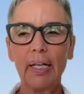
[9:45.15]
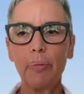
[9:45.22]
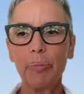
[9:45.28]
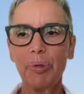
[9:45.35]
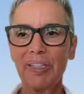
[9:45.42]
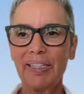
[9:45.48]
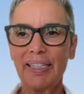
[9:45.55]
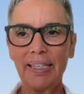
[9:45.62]

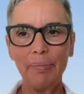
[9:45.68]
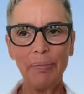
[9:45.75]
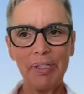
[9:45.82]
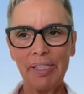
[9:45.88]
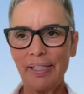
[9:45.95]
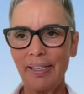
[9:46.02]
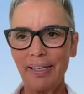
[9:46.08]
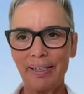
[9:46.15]
But the team is
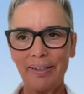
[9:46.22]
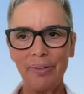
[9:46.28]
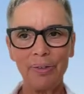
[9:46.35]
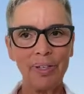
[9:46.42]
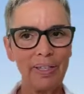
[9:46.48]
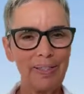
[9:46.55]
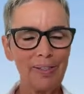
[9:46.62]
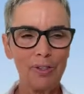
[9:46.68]
like, no,
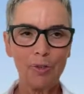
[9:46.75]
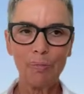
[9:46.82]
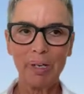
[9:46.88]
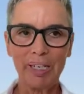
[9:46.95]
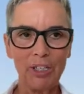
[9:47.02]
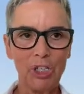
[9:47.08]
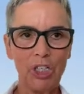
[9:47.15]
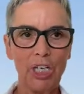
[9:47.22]
not so
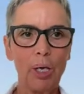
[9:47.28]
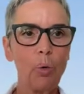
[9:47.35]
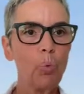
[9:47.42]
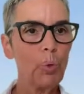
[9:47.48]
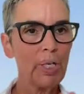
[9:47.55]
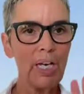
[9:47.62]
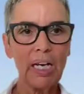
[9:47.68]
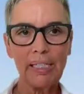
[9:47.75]
much.
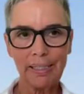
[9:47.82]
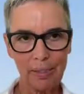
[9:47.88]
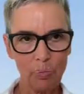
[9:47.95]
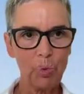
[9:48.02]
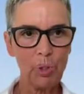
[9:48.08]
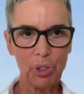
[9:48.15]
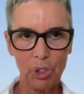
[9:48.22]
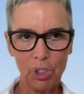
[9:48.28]
We got some
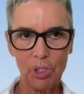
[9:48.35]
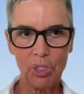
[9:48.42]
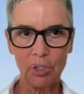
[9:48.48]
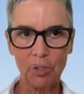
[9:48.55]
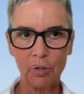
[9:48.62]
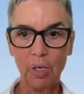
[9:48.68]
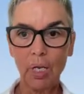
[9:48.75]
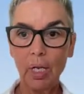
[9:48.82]
work to
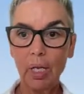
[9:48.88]
do.